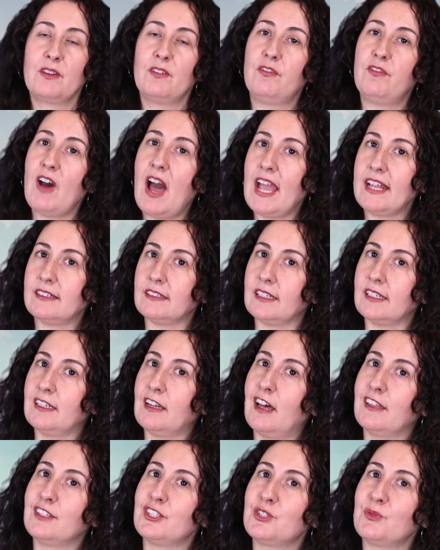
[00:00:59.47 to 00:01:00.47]
Finally,
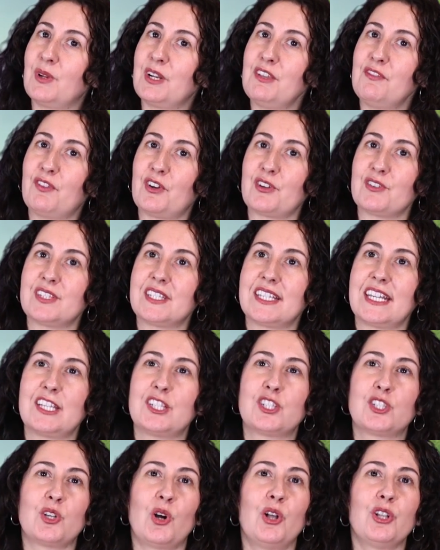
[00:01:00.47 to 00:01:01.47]
on the 21st, a
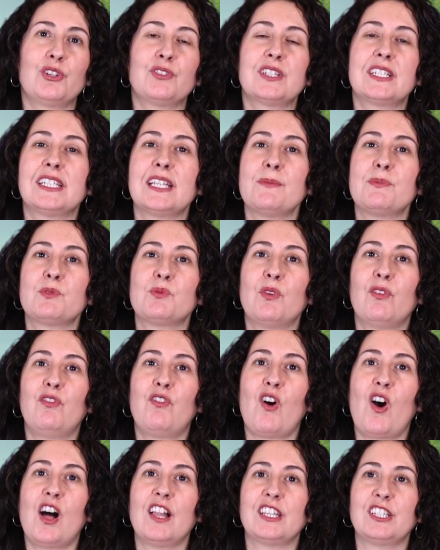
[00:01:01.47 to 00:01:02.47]
solar eclipse will
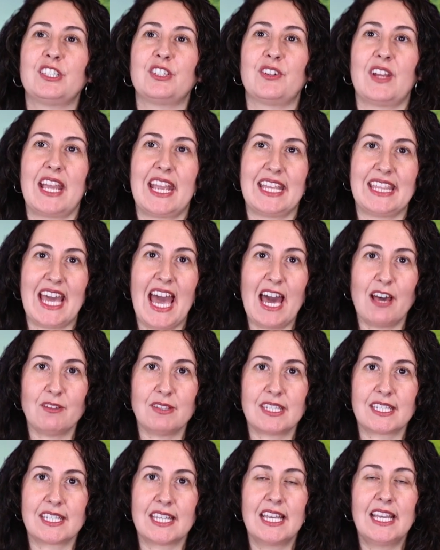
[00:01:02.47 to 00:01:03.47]
fall in your 8th
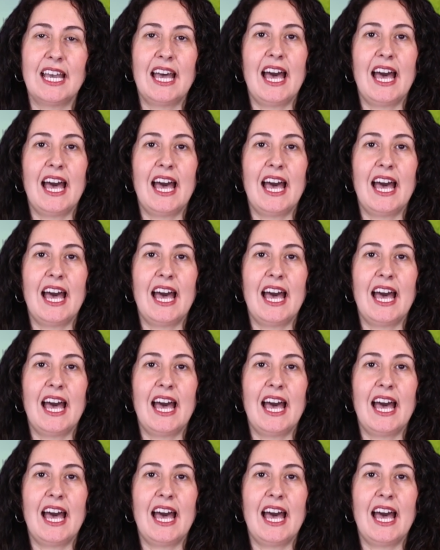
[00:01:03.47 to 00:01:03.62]
house